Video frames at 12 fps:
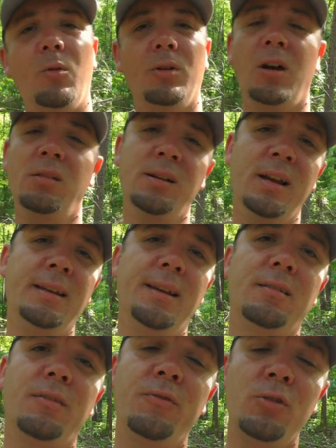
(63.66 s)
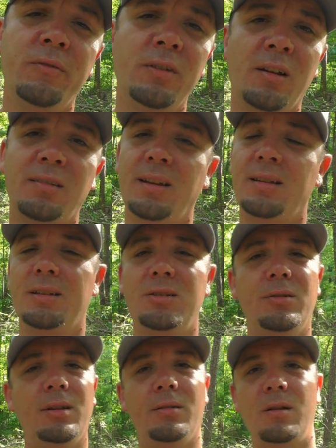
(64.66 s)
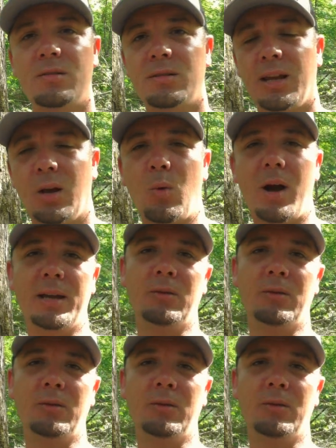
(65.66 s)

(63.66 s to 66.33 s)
On the other hand, there's a few of y'all saying that you didn't understand why